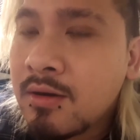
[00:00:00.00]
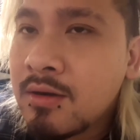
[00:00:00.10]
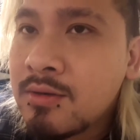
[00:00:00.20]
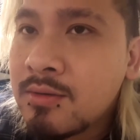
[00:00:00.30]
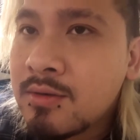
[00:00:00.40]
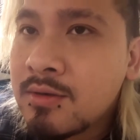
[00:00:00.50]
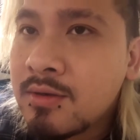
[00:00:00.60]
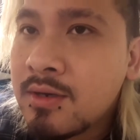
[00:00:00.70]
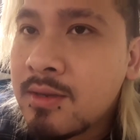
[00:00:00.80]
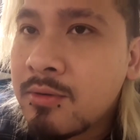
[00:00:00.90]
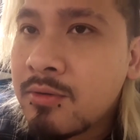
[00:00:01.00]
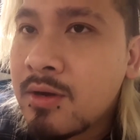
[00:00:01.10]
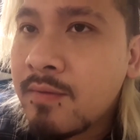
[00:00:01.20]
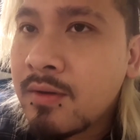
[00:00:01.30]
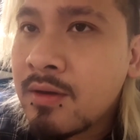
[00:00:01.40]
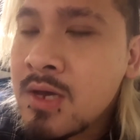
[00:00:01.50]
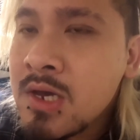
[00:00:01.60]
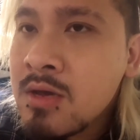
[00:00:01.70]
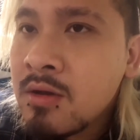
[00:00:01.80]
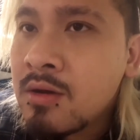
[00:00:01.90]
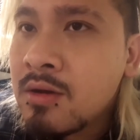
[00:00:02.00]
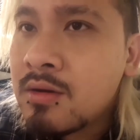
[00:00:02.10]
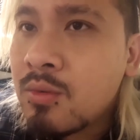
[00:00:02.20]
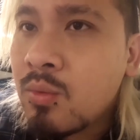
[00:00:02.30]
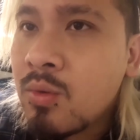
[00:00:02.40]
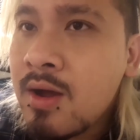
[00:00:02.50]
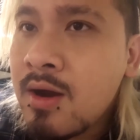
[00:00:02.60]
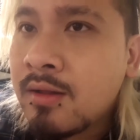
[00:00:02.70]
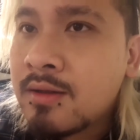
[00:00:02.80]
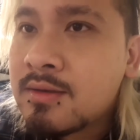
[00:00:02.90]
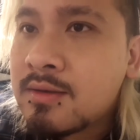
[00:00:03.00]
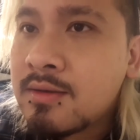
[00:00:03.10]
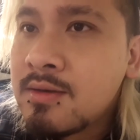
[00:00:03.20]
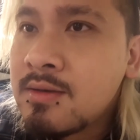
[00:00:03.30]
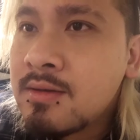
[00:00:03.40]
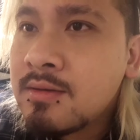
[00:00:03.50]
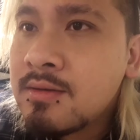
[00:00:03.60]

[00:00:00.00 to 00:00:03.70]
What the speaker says: onto a certain demographic wirelessly.